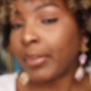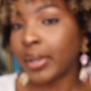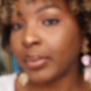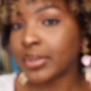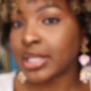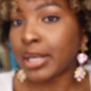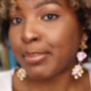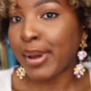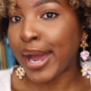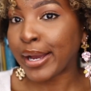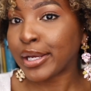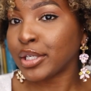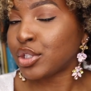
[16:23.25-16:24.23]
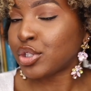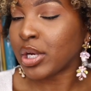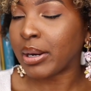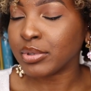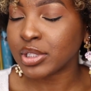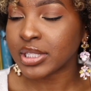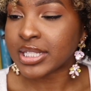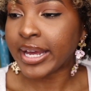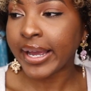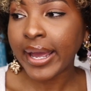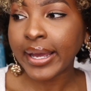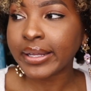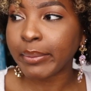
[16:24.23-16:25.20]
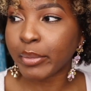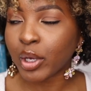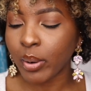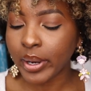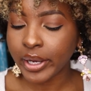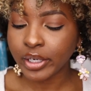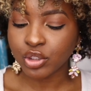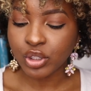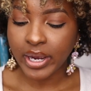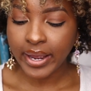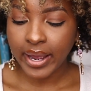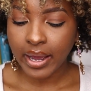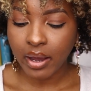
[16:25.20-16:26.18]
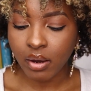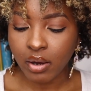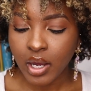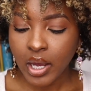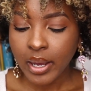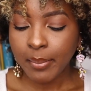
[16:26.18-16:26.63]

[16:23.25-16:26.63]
but it was in a package. So I was just like, hey, let me go ahead and try it out.